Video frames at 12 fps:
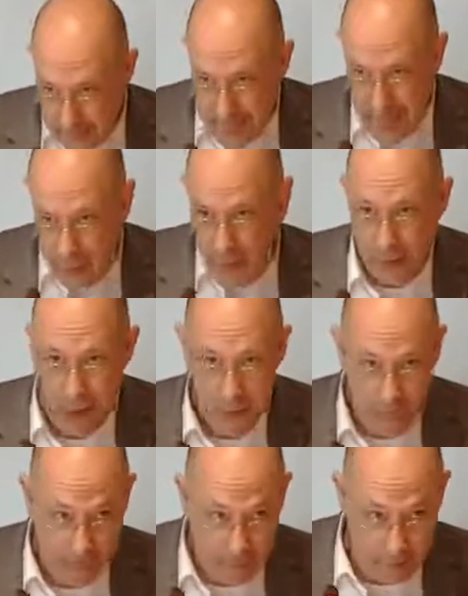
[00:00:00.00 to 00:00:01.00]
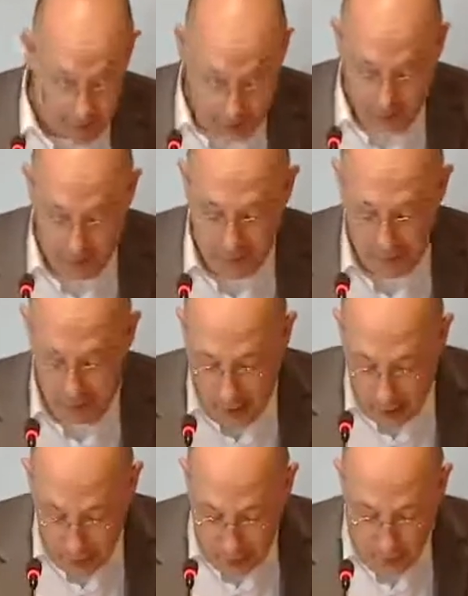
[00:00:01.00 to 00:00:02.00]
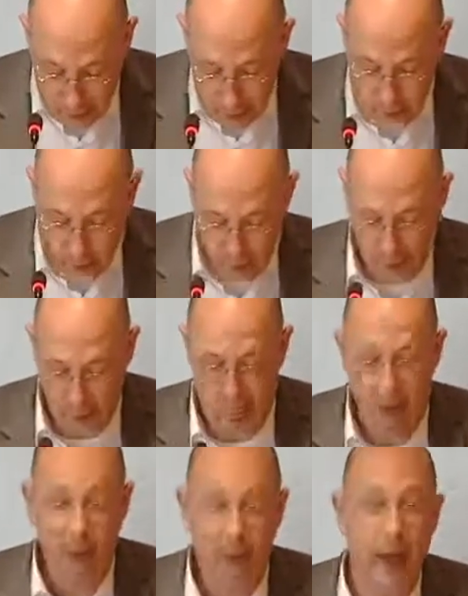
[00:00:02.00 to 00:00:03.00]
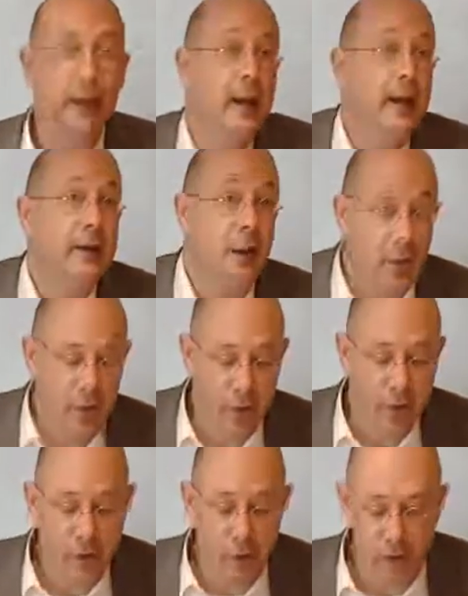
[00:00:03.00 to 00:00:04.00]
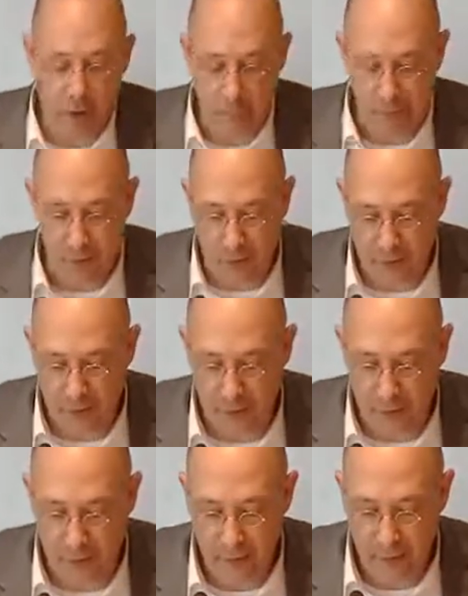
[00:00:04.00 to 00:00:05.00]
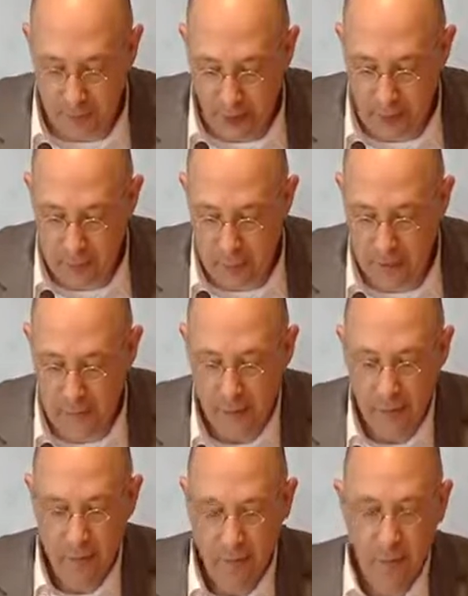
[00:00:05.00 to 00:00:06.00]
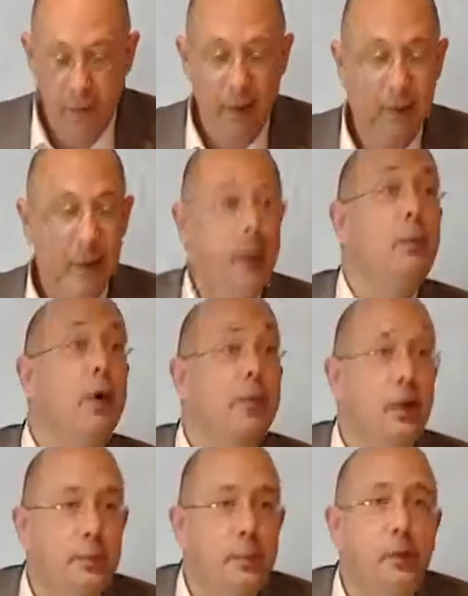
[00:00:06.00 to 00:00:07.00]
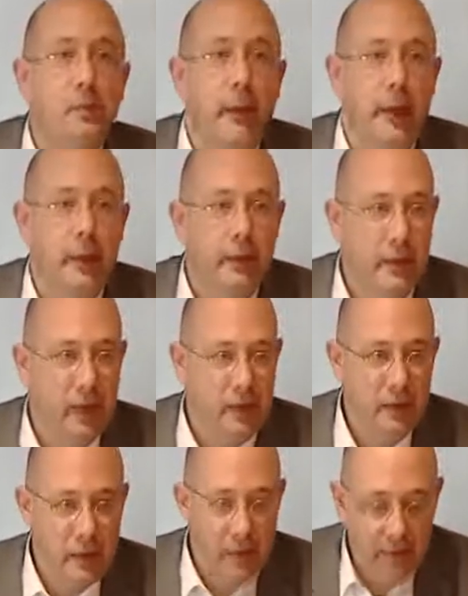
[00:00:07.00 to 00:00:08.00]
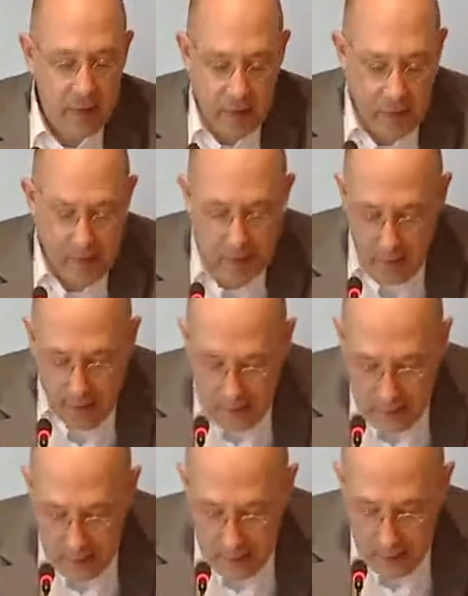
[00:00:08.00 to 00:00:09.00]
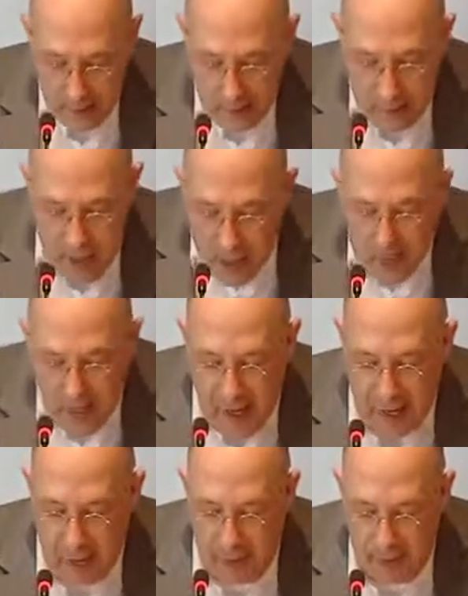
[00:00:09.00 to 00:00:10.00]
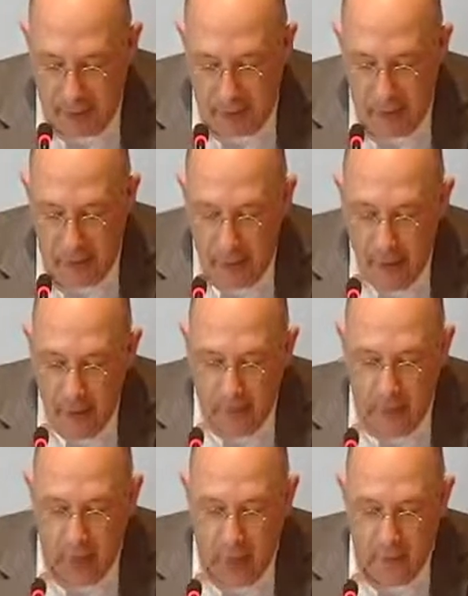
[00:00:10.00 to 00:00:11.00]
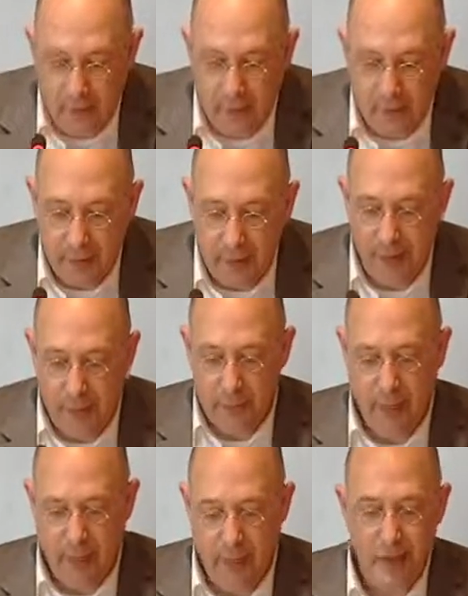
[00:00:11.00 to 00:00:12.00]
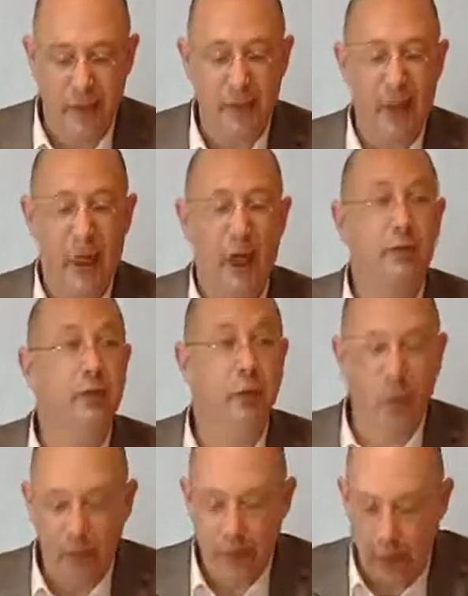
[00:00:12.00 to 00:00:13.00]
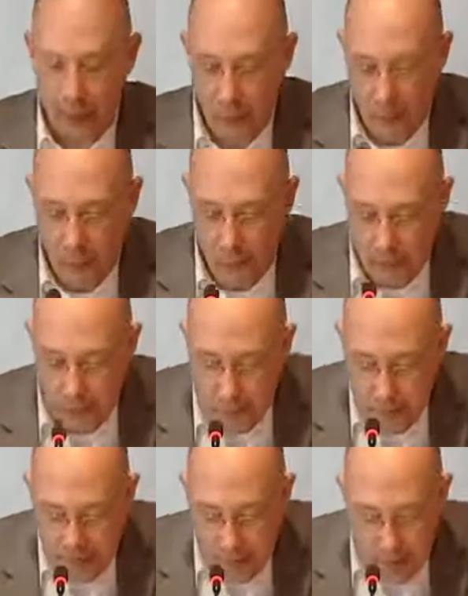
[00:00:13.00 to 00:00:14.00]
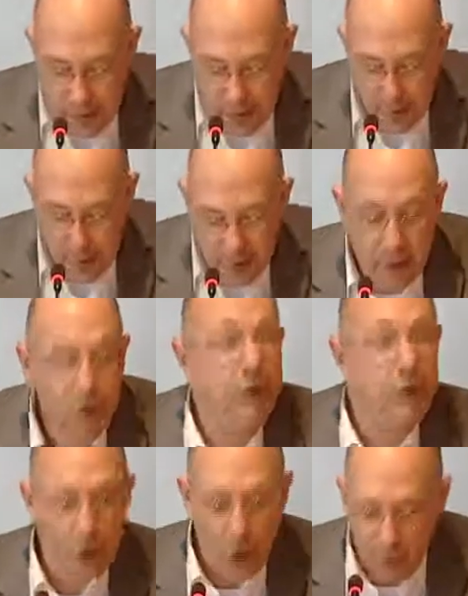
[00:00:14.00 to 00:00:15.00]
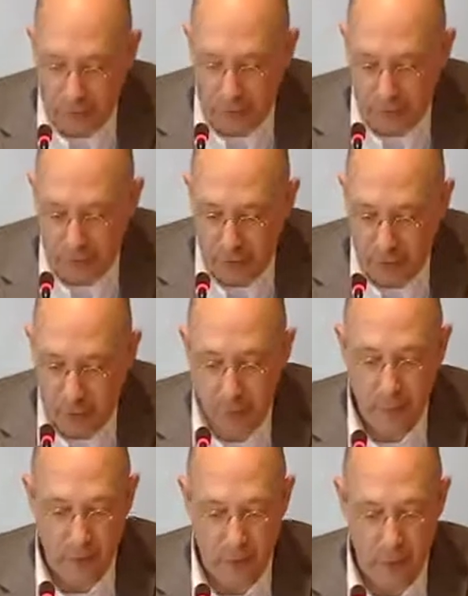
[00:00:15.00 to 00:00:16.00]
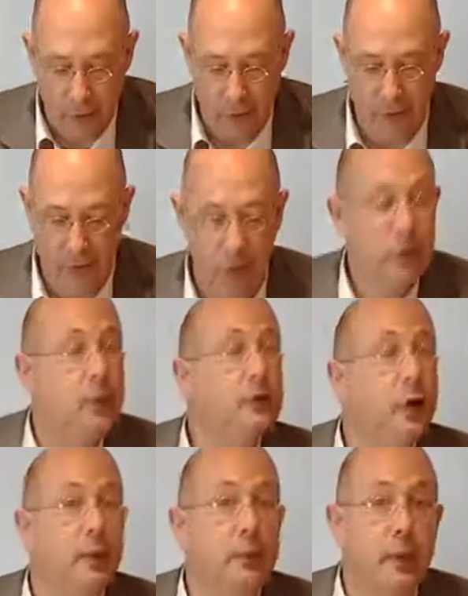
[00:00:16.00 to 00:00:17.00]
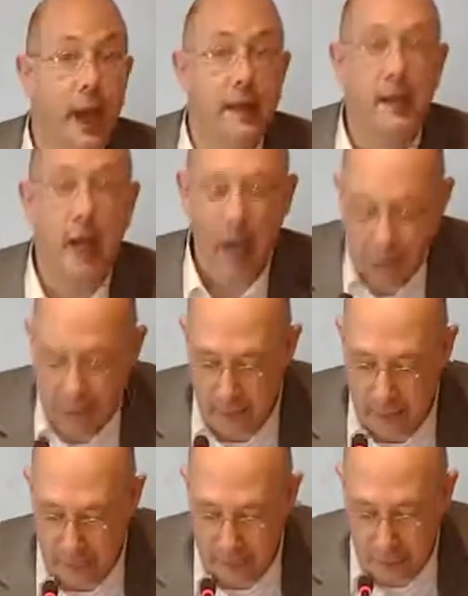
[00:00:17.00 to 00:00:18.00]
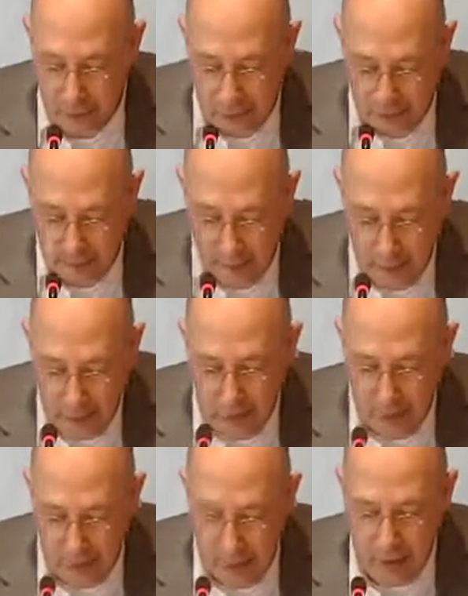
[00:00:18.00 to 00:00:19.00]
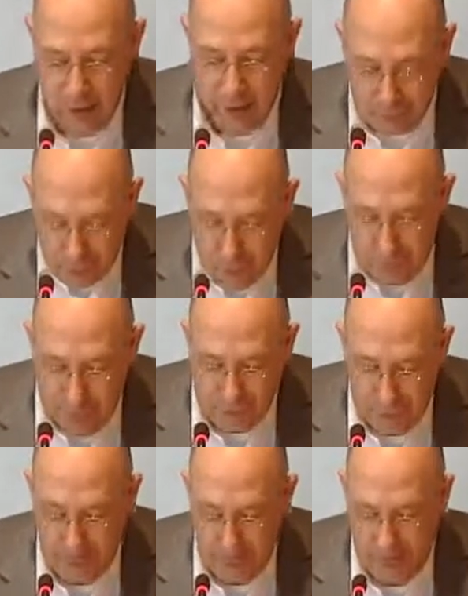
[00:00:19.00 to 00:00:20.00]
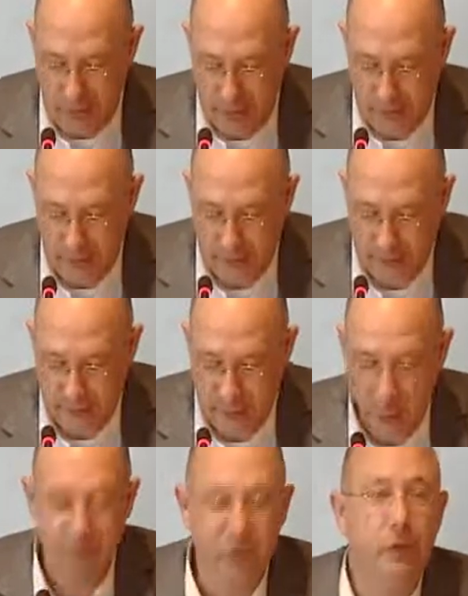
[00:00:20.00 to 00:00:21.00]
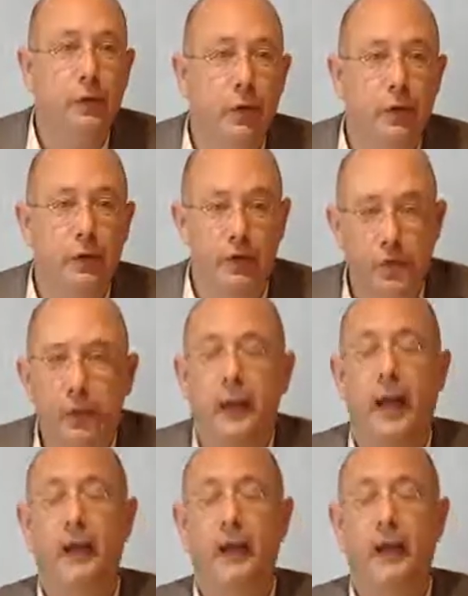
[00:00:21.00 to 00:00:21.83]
That's why he this publishing house, the bookshop, and he had also a unique private library. He was a bookman in every aspect, and he placed his life, thought and work entirely to the surface of the book, because Europe and the idea of Europe is through and through connected with the cult of the book.